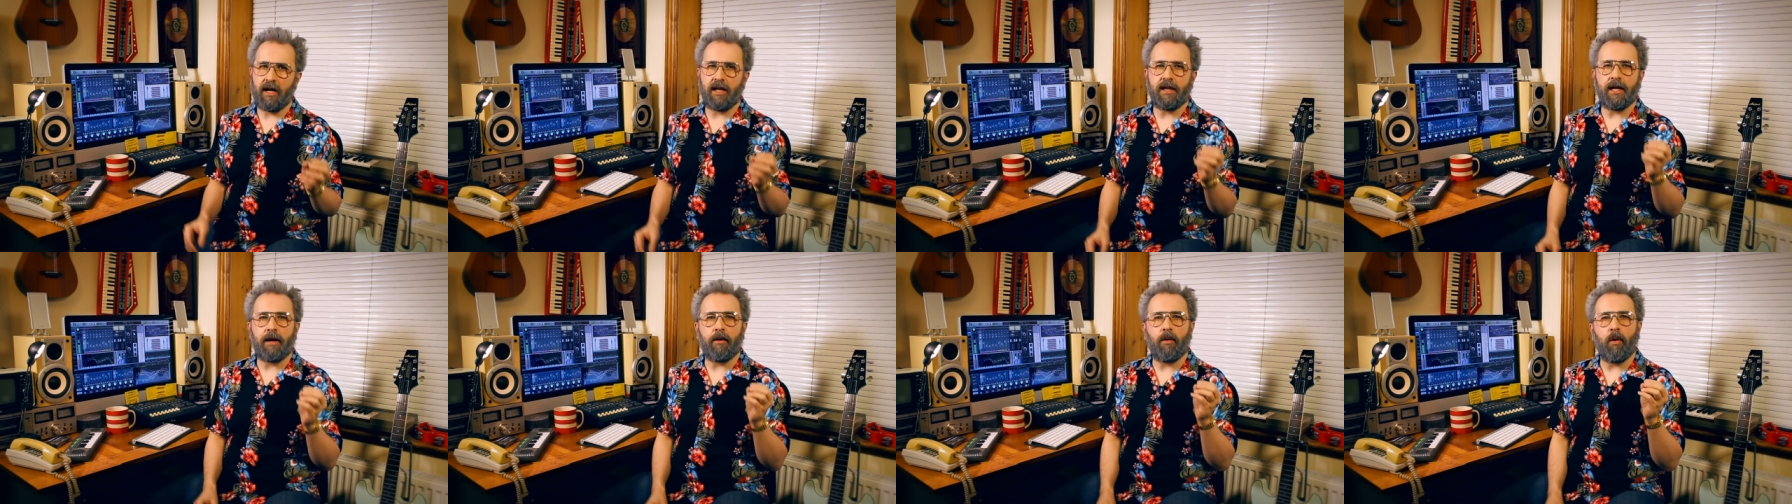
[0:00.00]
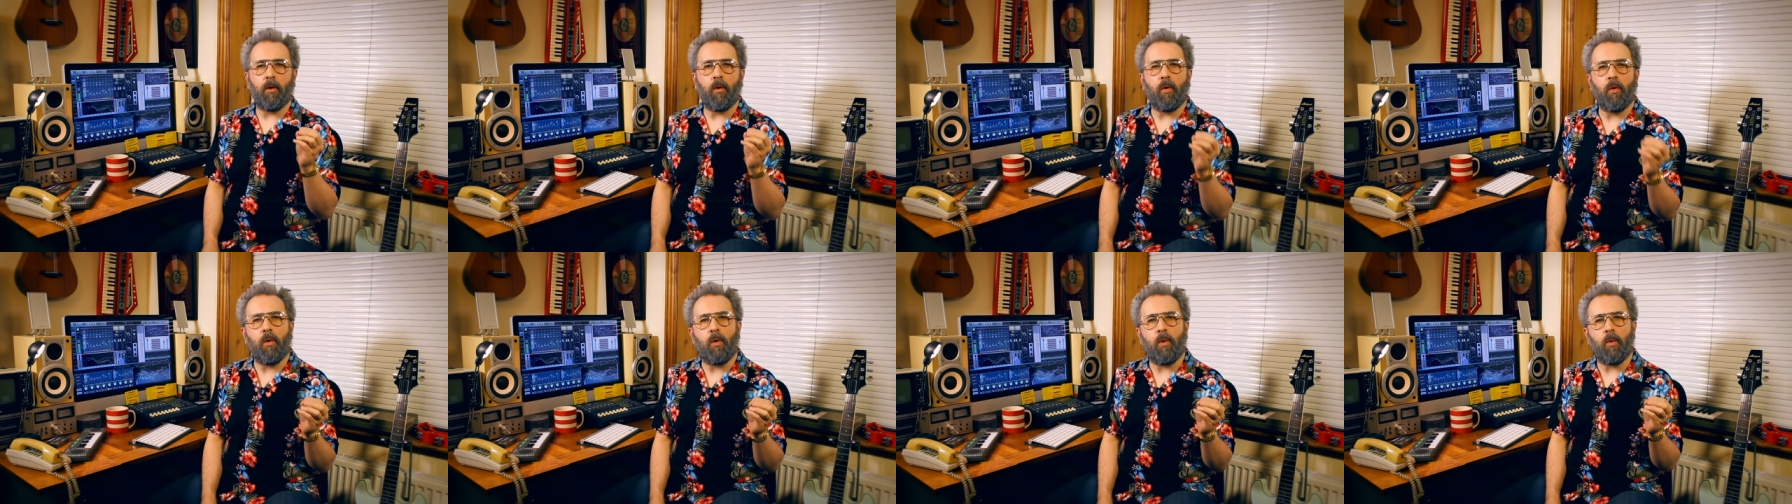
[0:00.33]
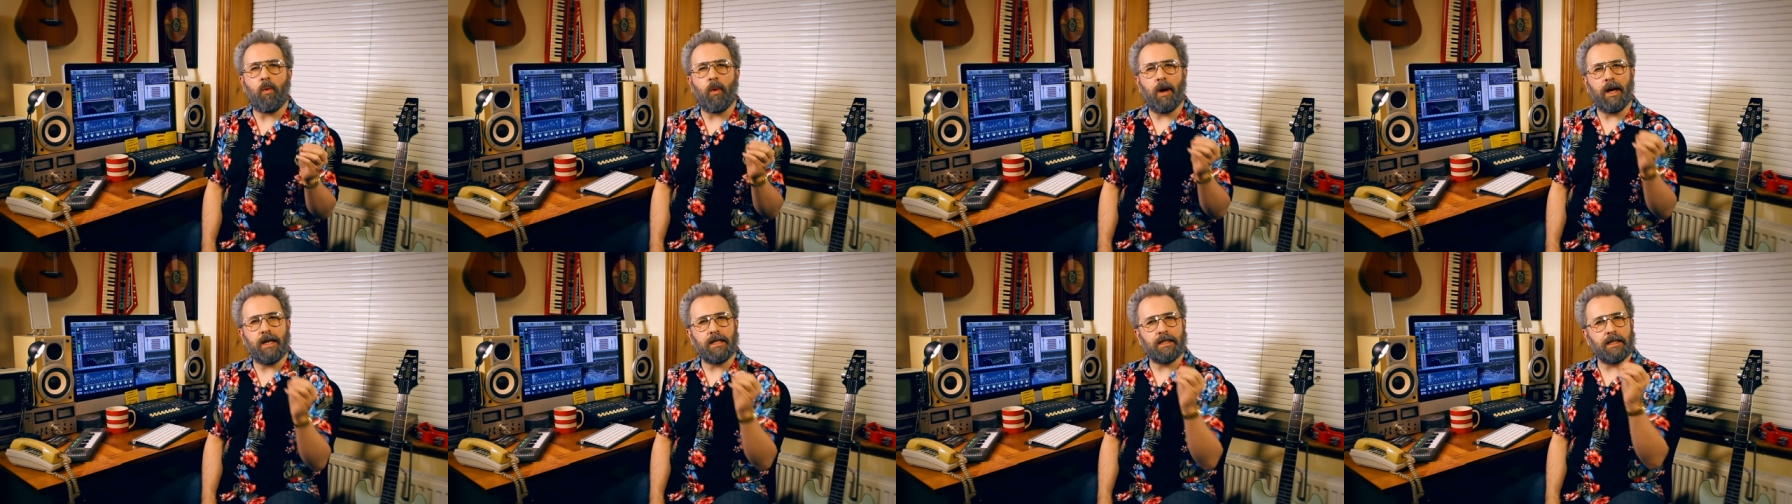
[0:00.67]
there are
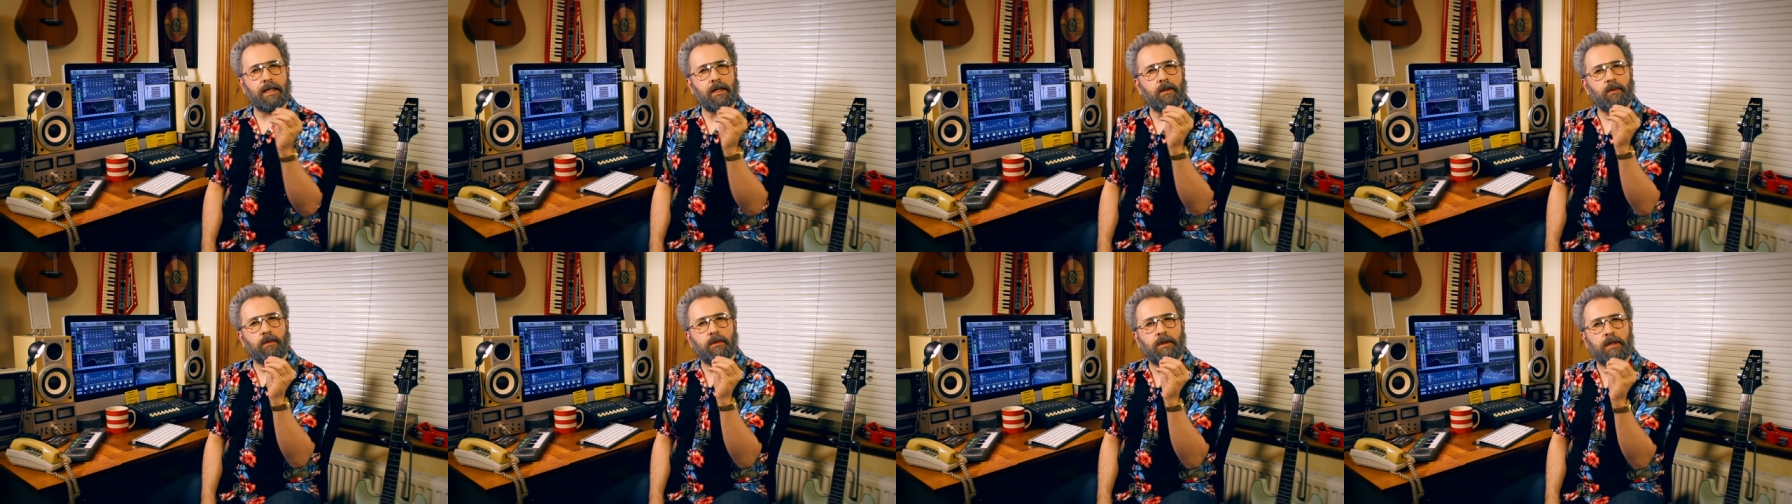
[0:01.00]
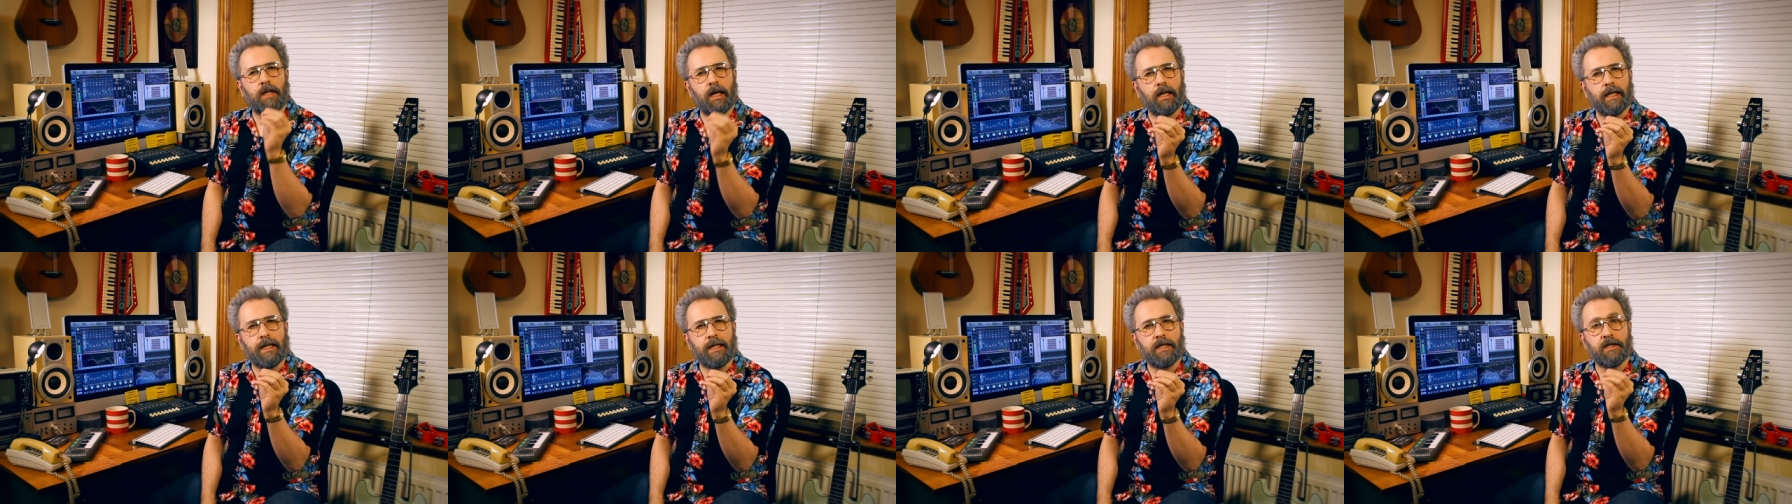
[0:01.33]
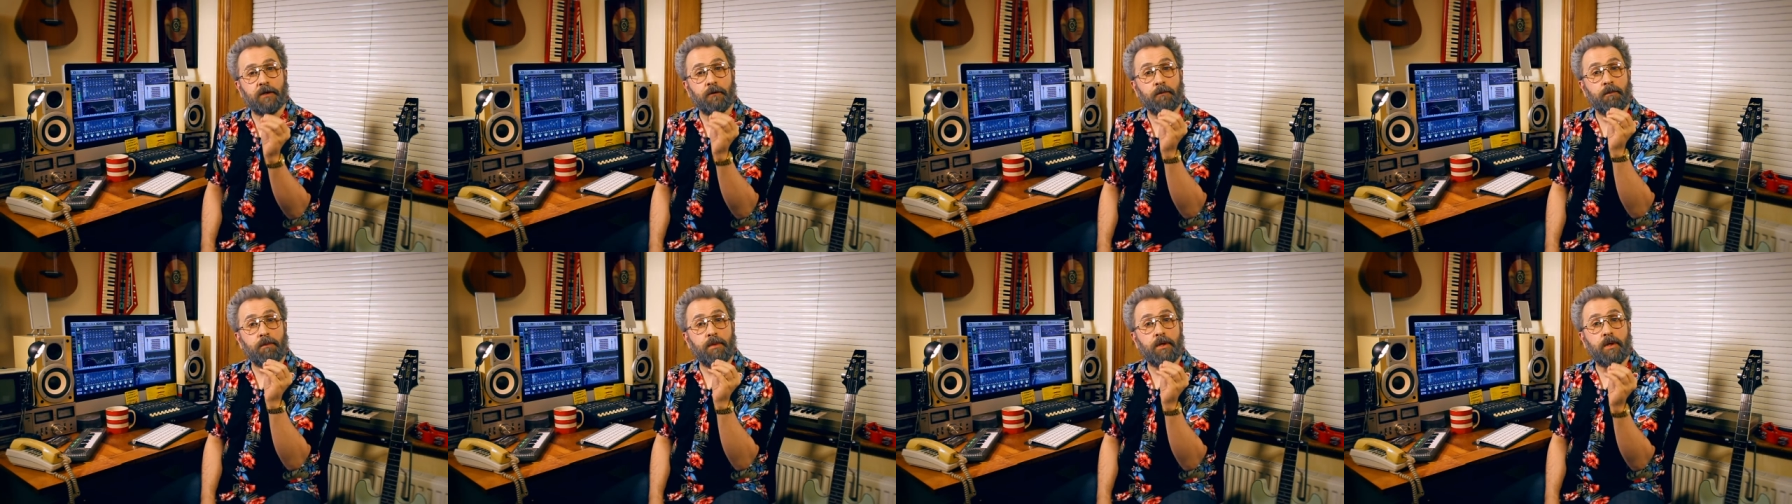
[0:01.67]
always little
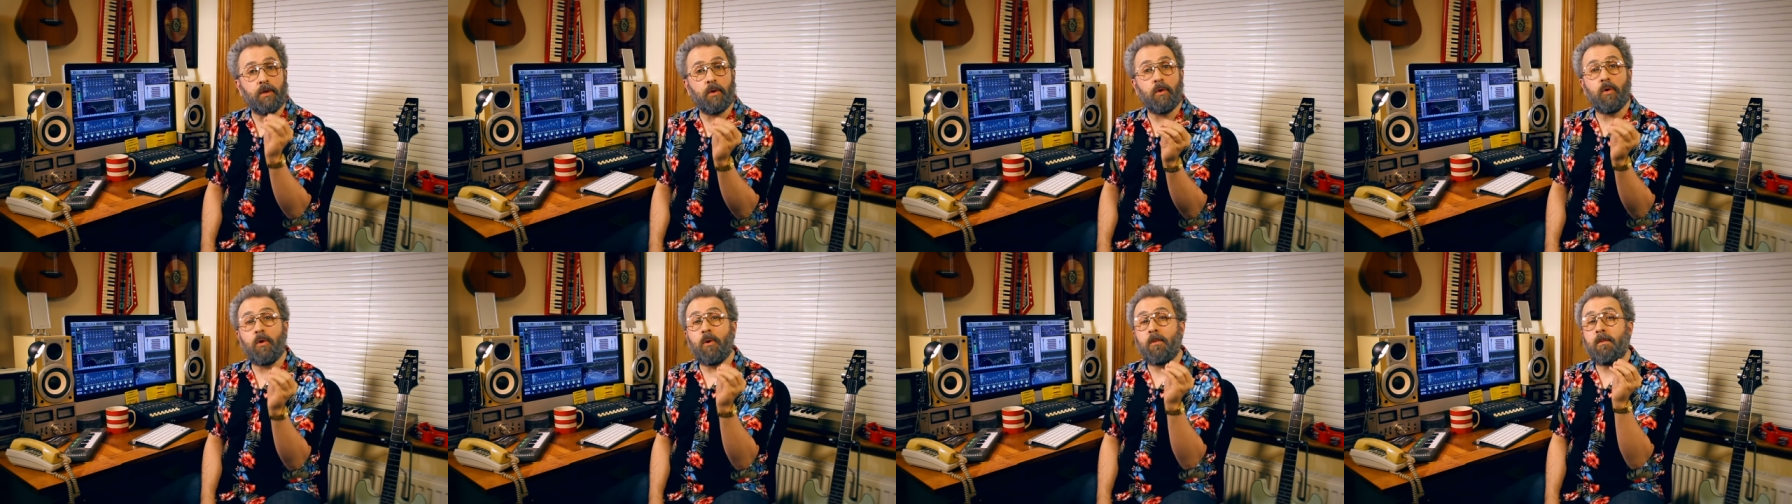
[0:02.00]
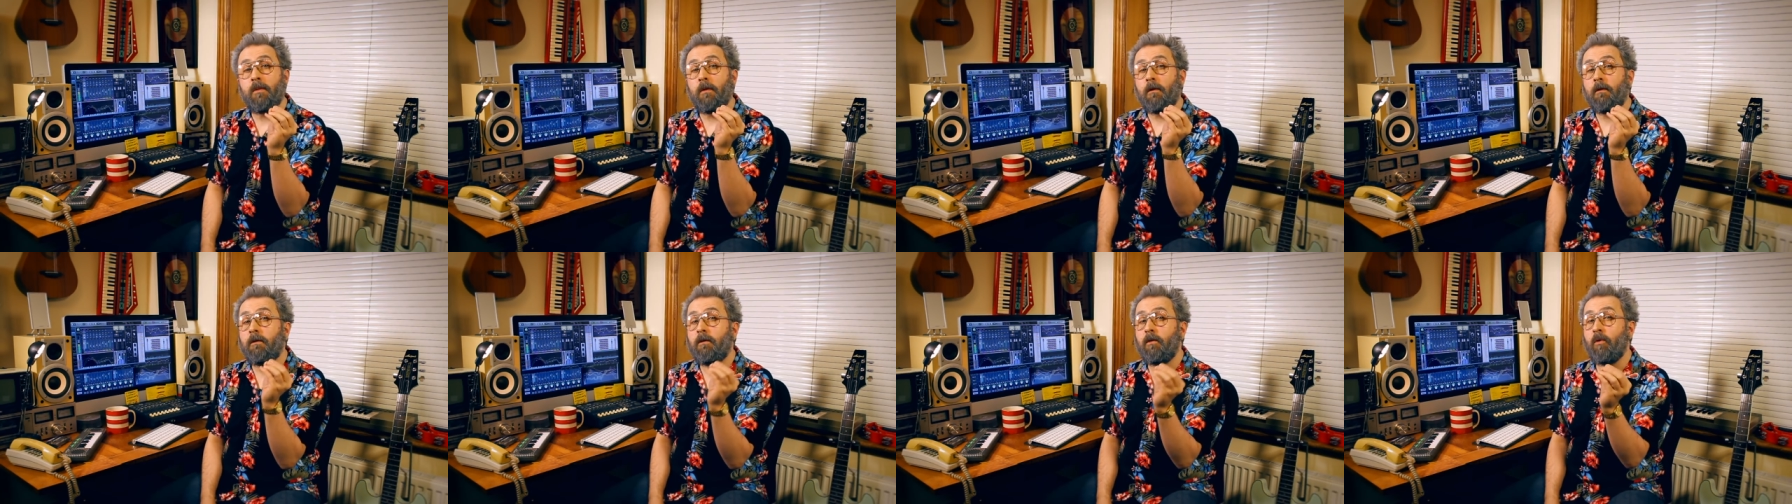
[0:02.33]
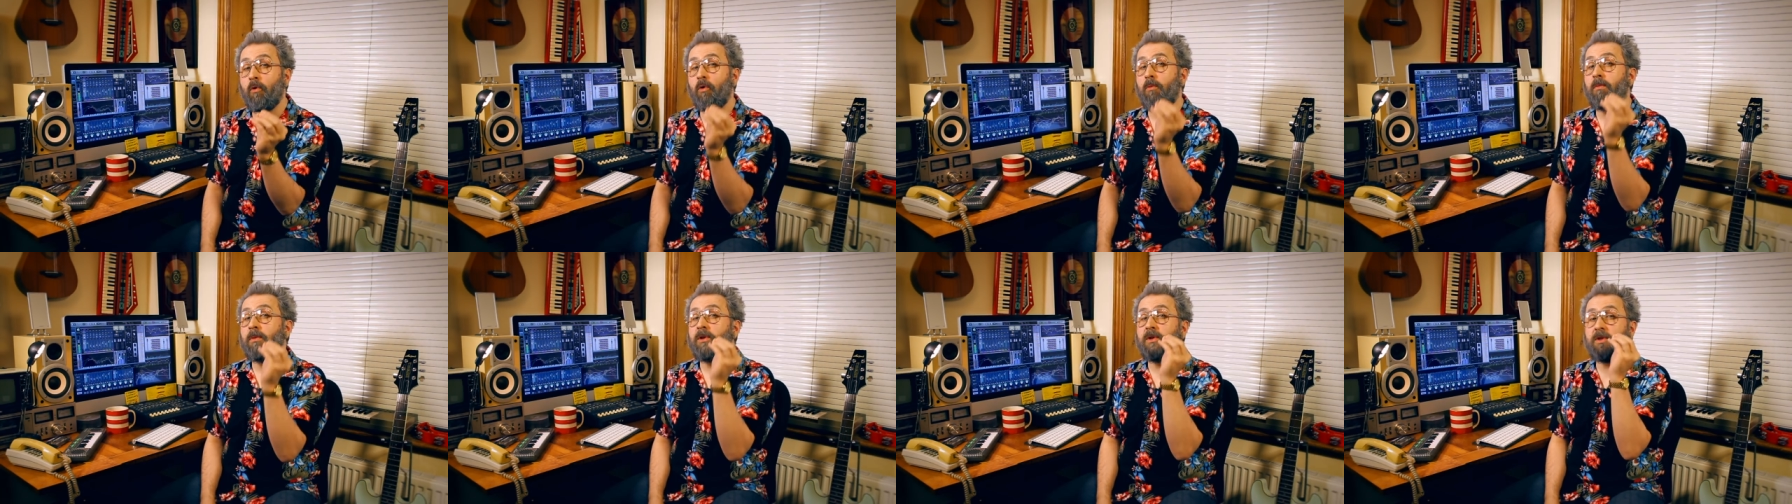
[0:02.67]
nuggets of pure
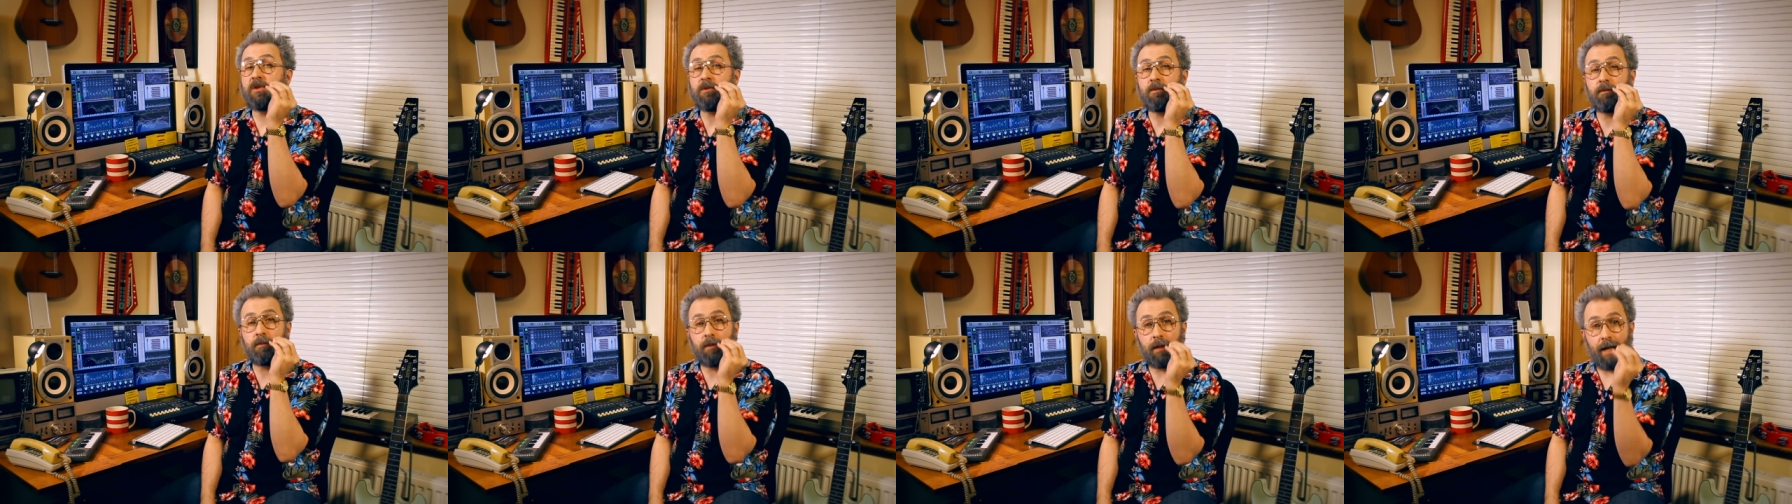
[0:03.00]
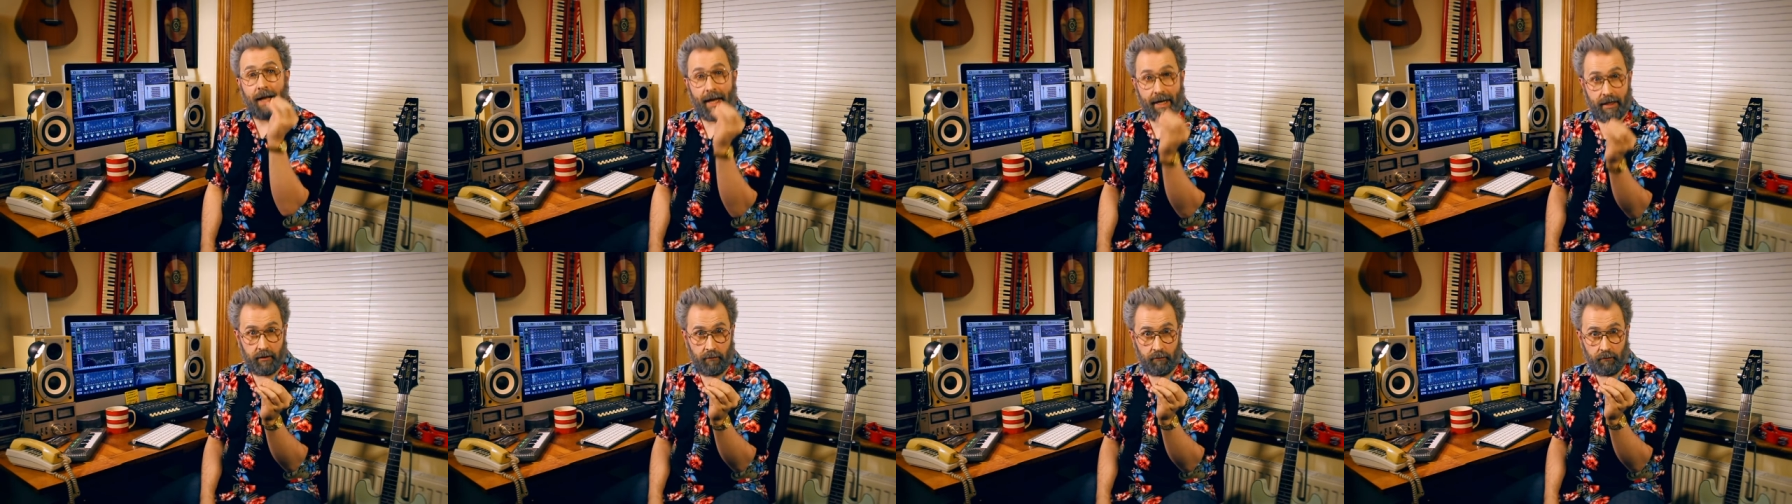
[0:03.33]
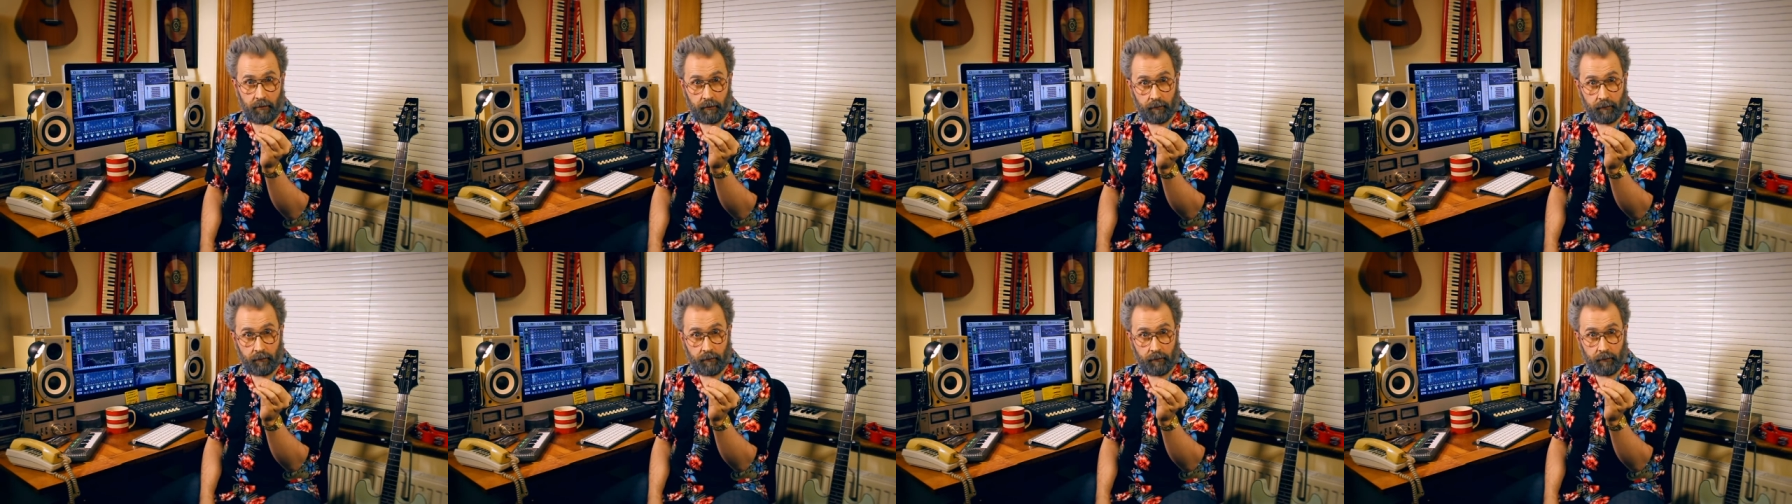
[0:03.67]
performance platinum.